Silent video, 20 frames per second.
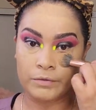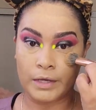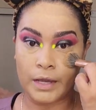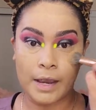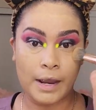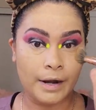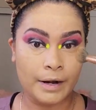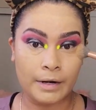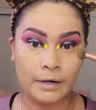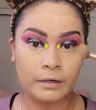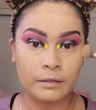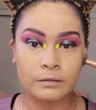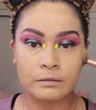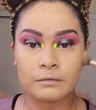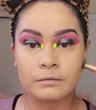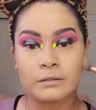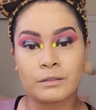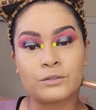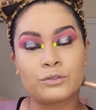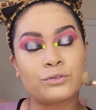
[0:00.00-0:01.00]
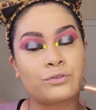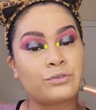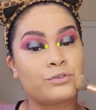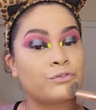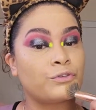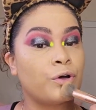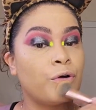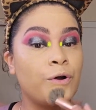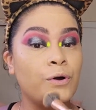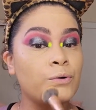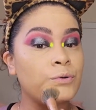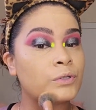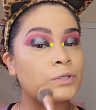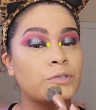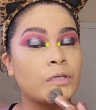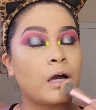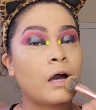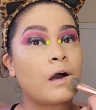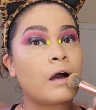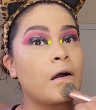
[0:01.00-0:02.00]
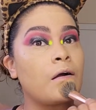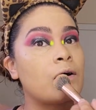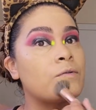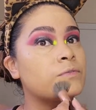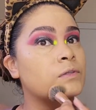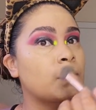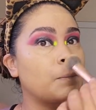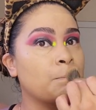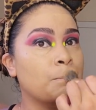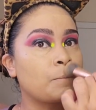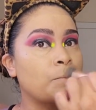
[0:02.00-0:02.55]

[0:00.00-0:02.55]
the hair. It's so soft.